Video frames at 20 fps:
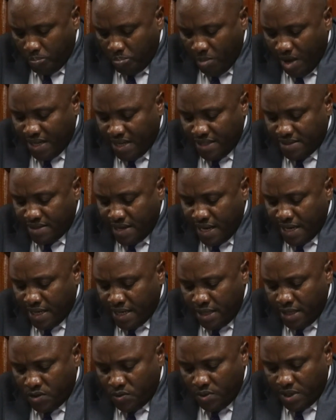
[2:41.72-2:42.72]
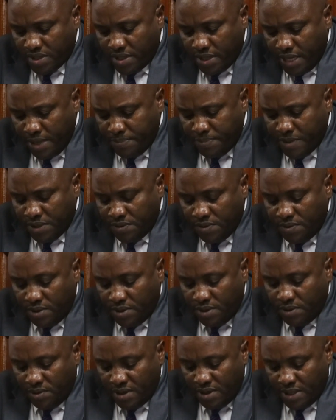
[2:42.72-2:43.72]
and is likely to escape the
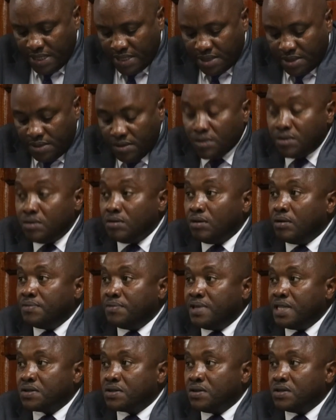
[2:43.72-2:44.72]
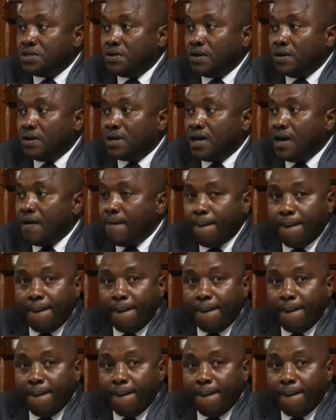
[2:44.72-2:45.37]
jurisdiction of this court, Your Honor.